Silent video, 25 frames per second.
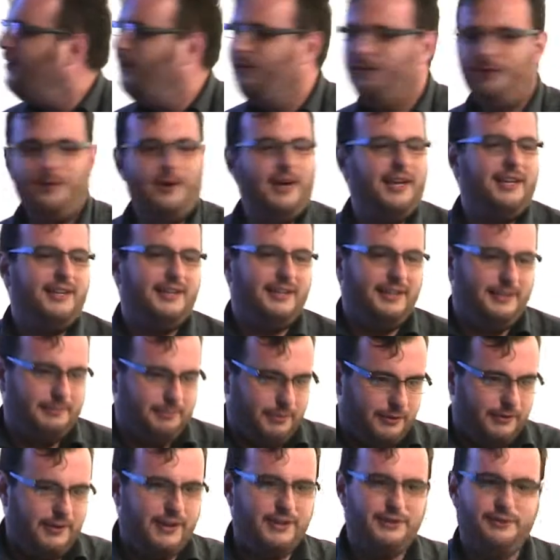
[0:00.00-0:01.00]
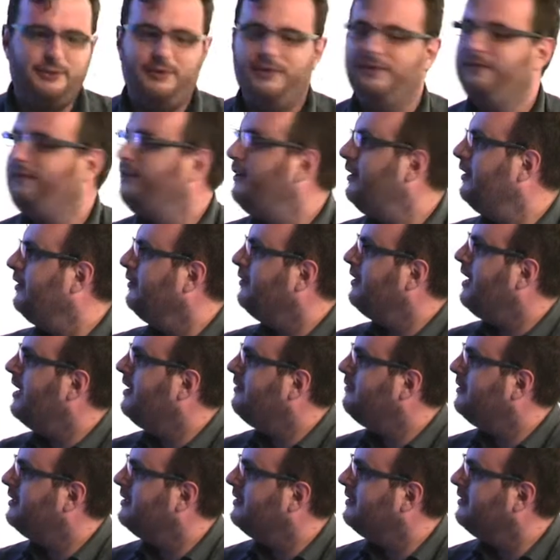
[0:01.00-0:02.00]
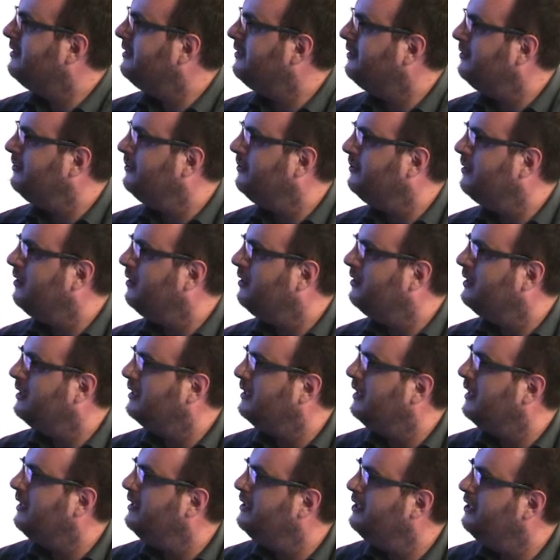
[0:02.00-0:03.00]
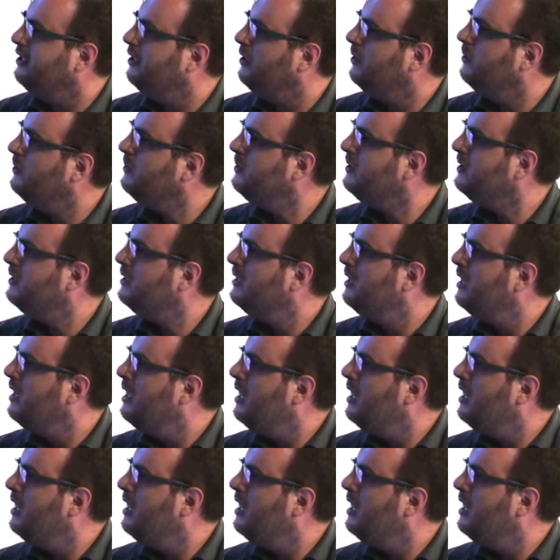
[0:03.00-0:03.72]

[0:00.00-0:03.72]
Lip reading: Although I can provide you with very good addresses to contact NGOs.